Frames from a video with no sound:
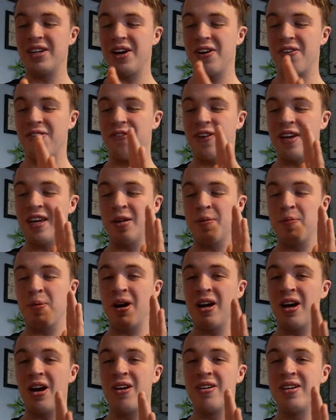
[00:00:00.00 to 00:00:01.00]
I think
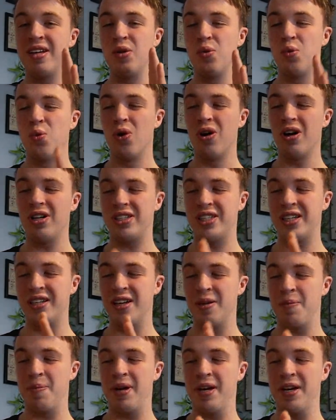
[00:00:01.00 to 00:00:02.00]
by only watching
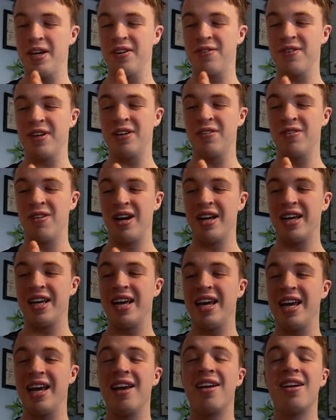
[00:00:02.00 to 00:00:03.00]
the POV right
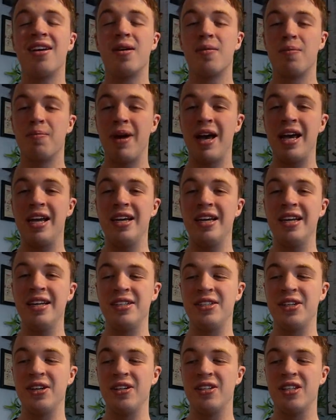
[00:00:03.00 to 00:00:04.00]
here may
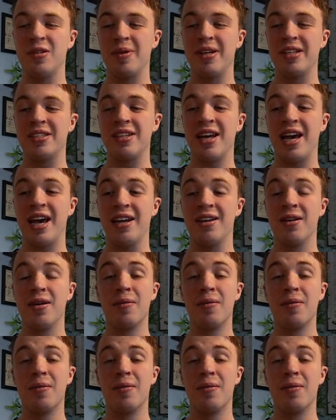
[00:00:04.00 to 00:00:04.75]
lead you to be saying